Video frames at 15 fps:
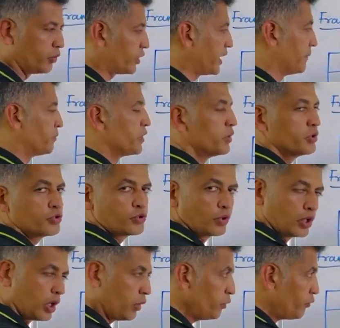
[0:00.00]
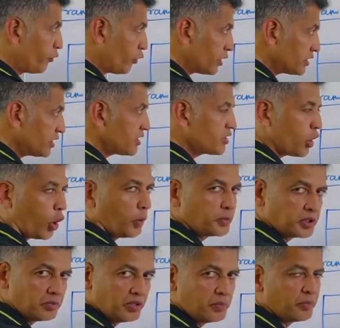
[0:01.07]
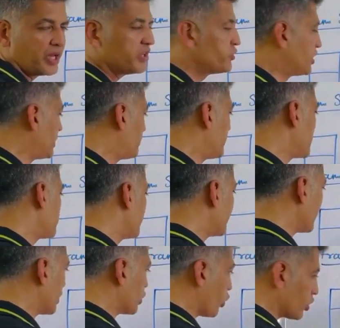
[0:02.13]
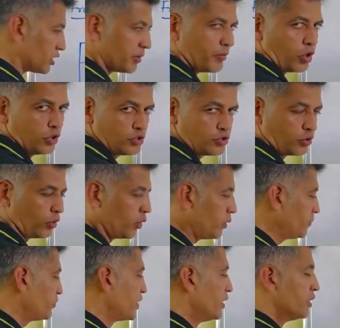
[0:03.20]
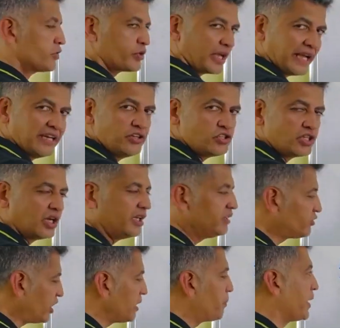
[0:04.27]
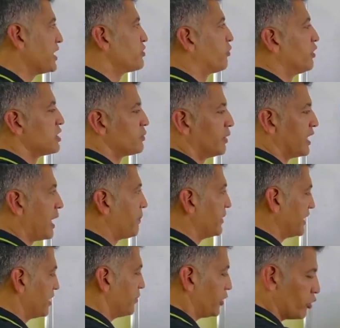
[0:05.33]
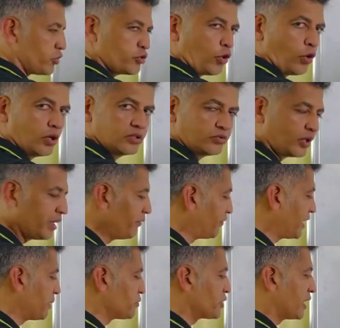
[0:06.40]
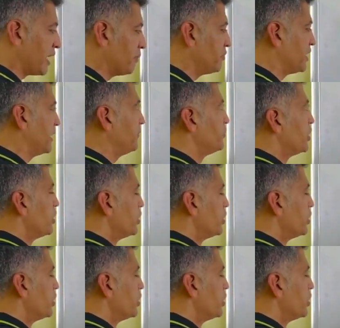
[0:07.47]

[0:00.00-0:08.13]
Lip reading: Okay. So now for this optimal page replacement algorithm also, so initially 3 page faults will happen, because all 3 frames are empty.